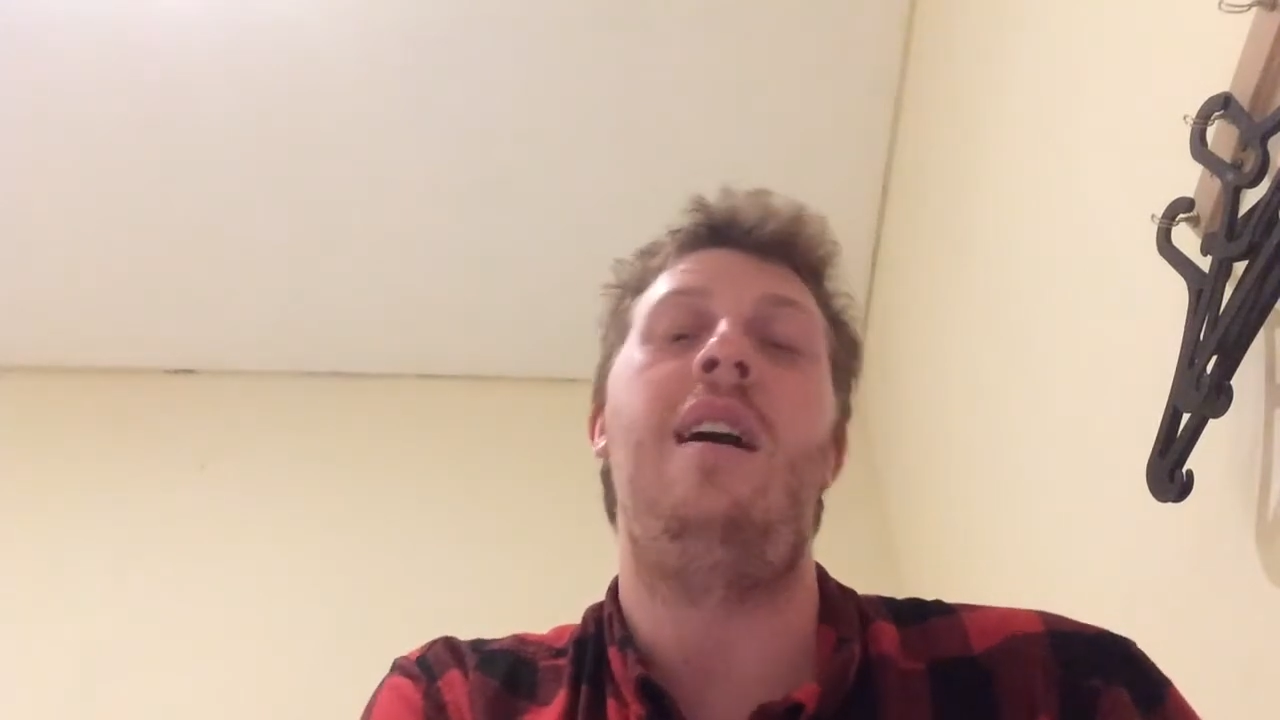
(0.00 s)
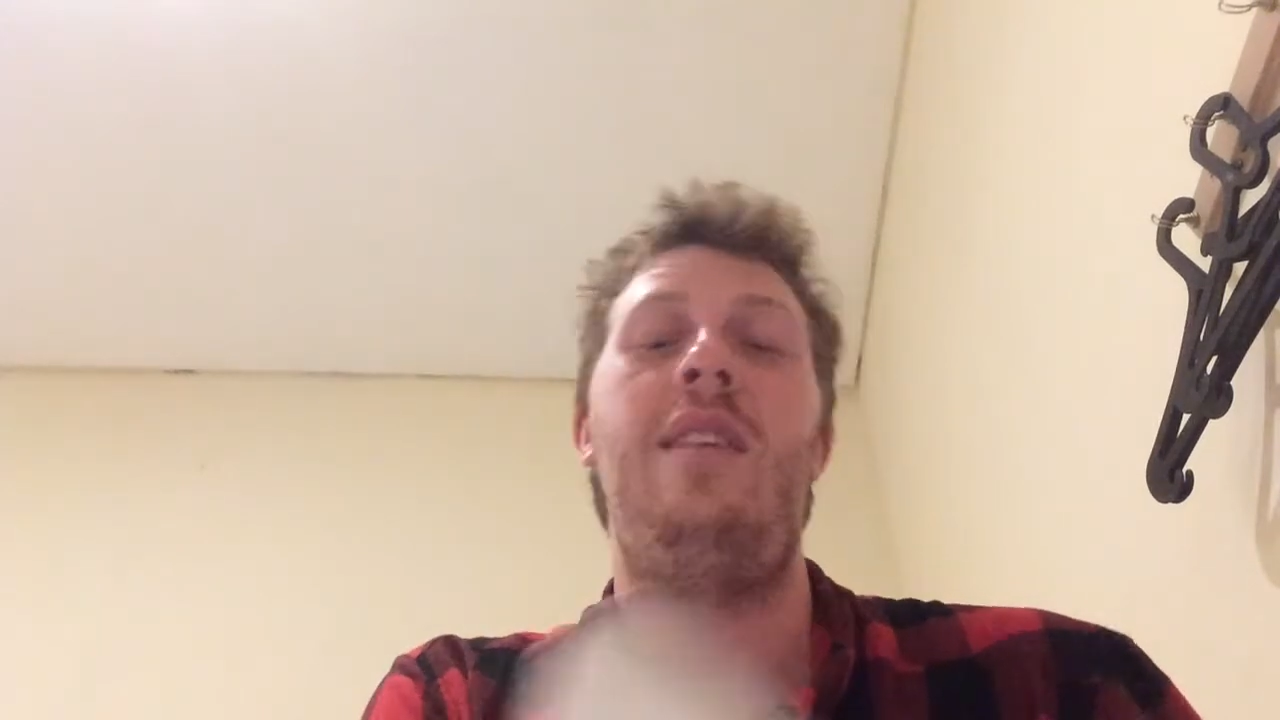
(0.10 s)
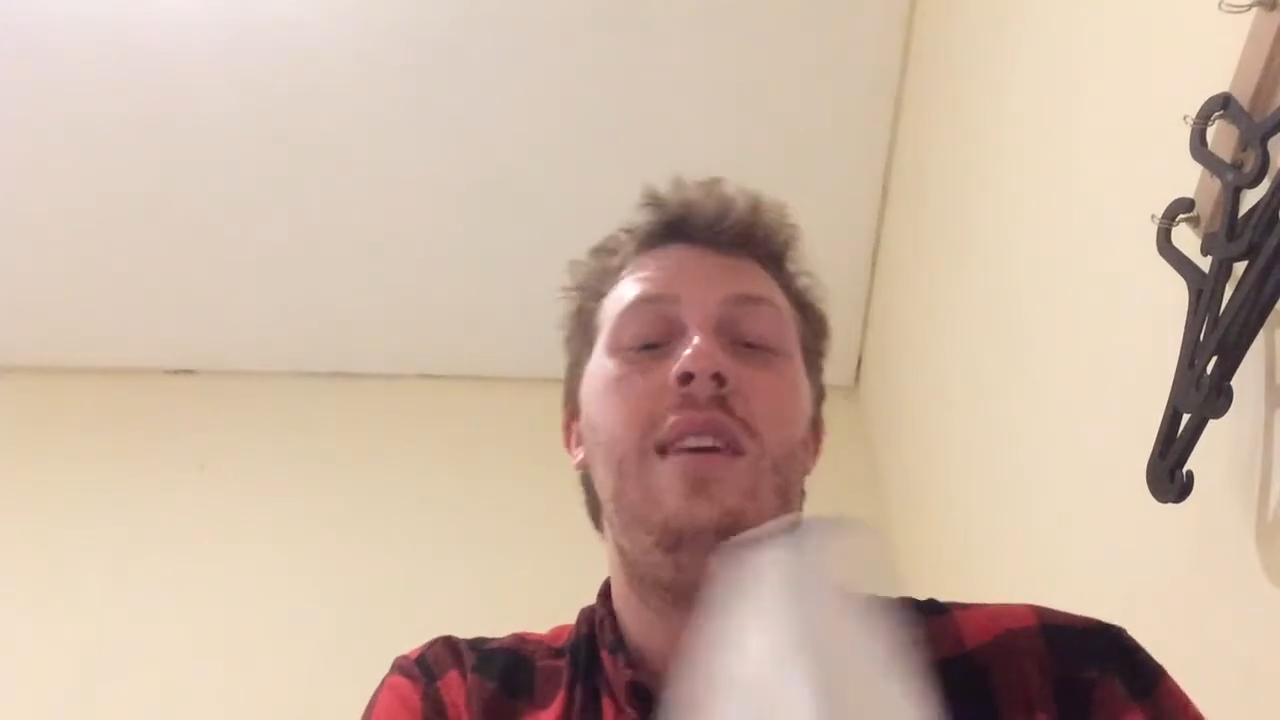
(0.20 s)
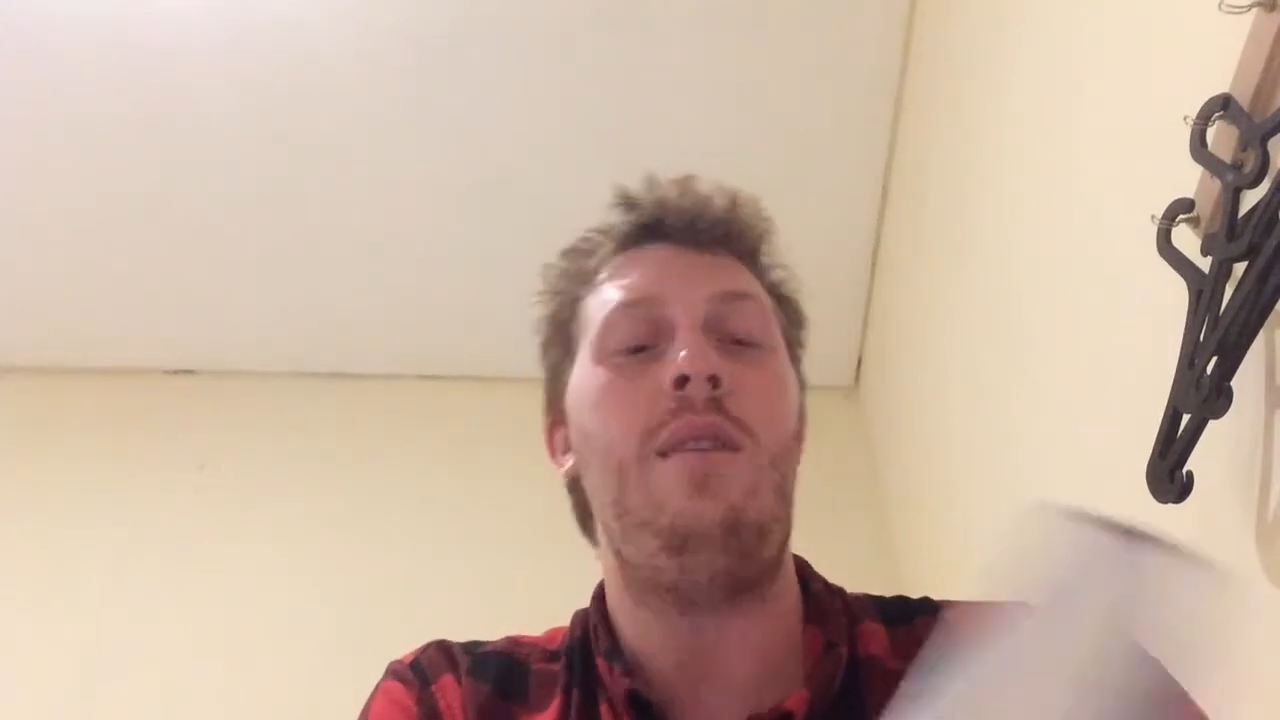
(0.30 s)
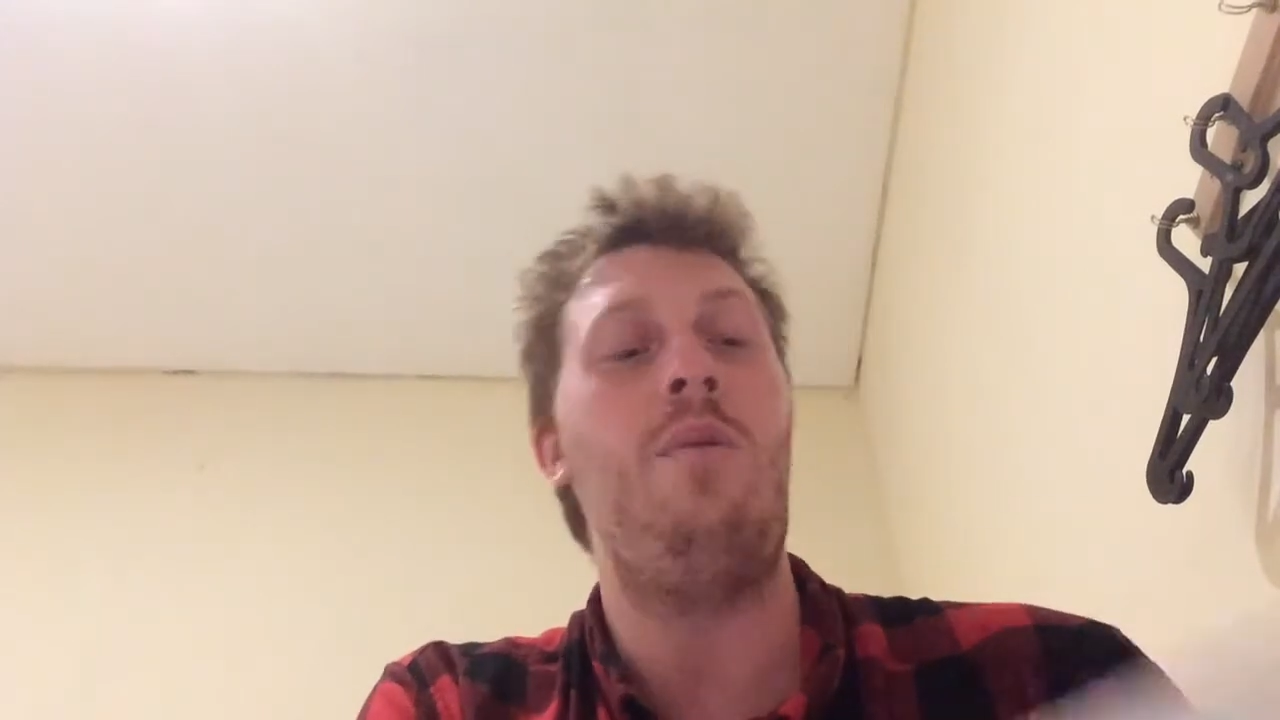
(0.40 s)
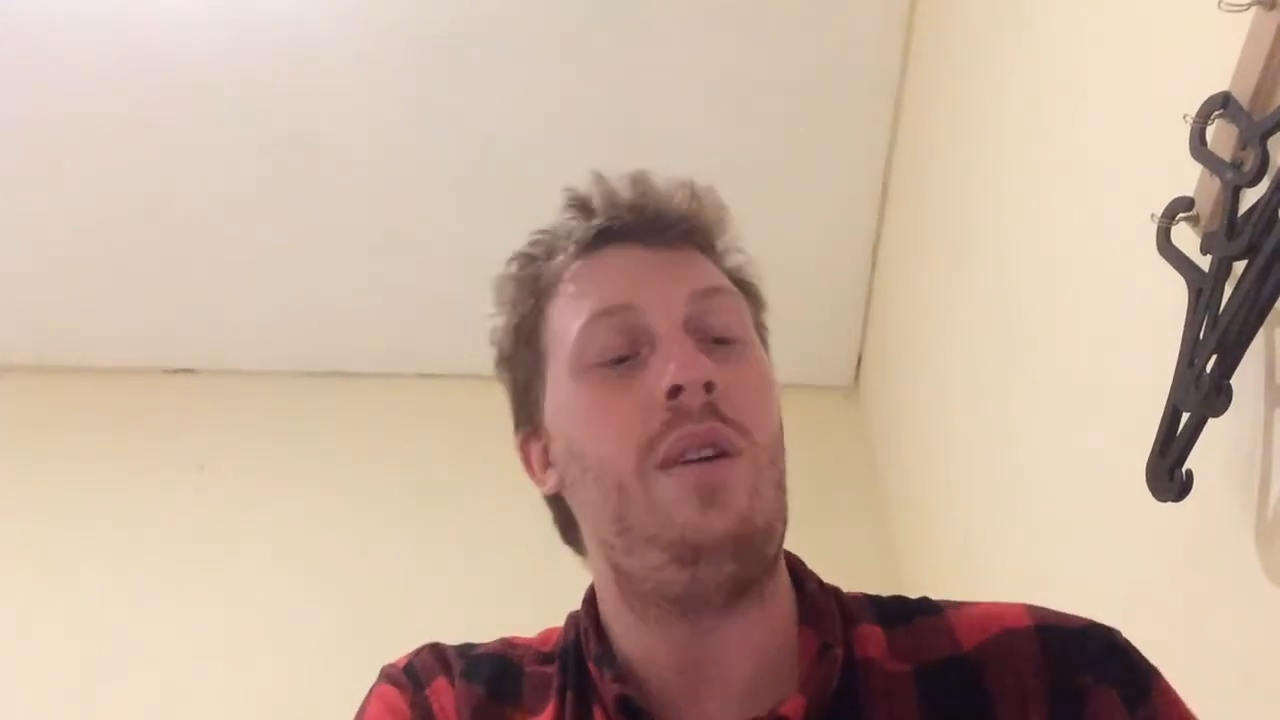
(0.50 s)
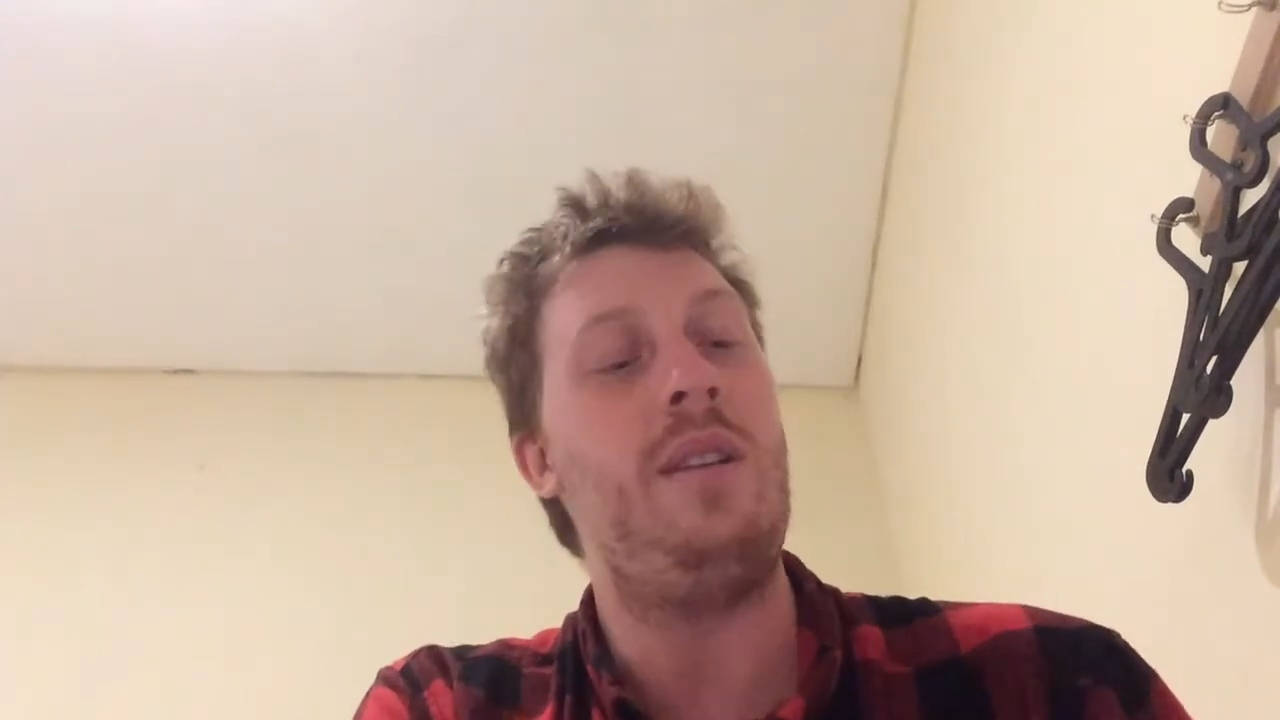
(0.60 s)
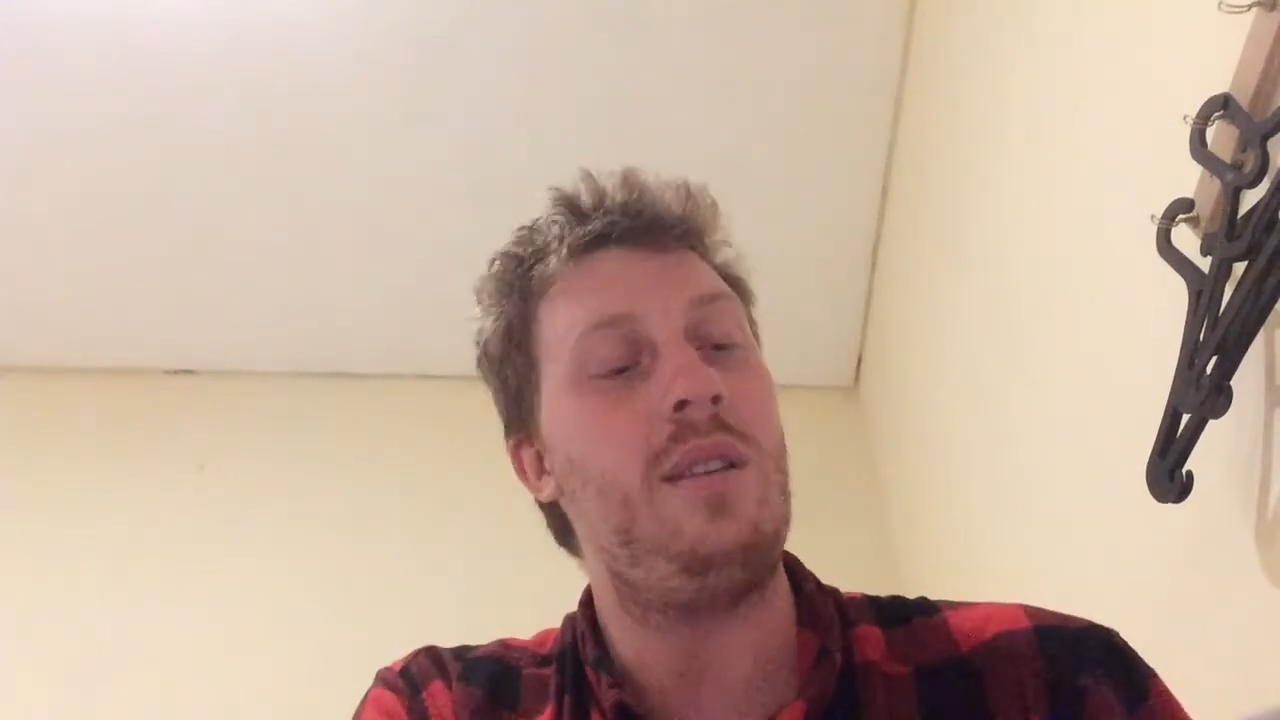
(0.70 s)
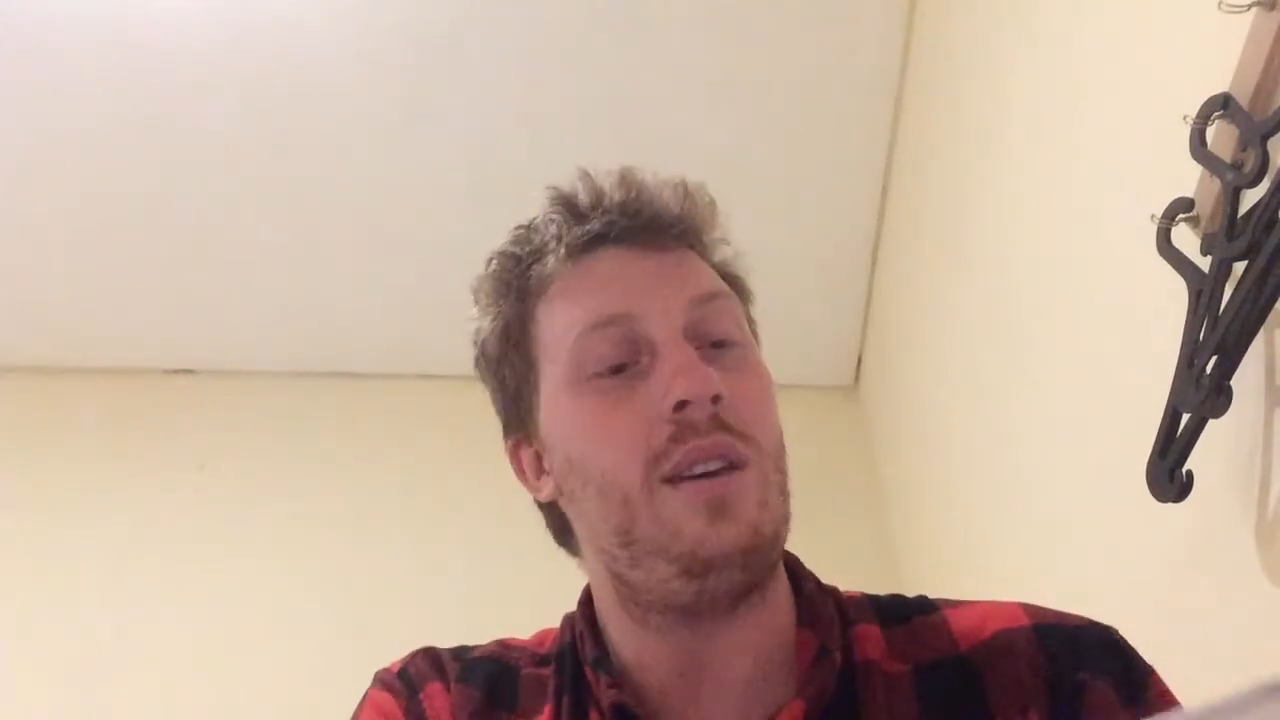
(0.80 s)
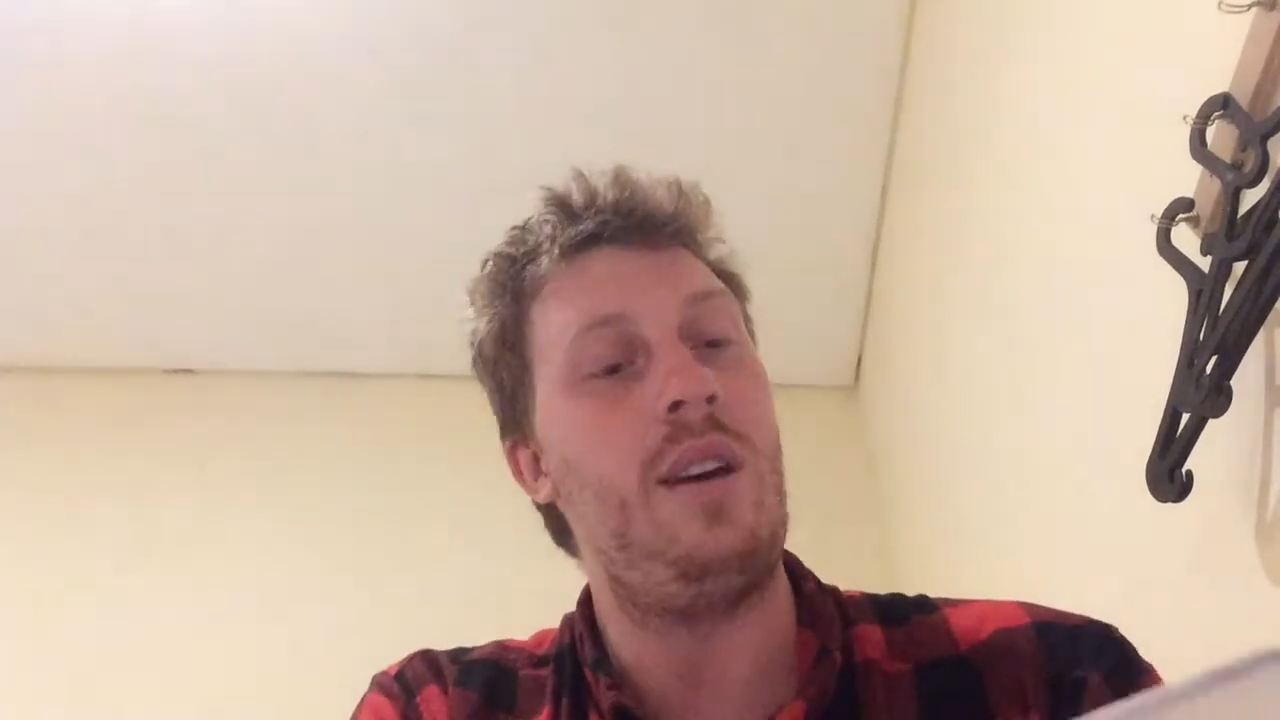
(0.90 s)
think what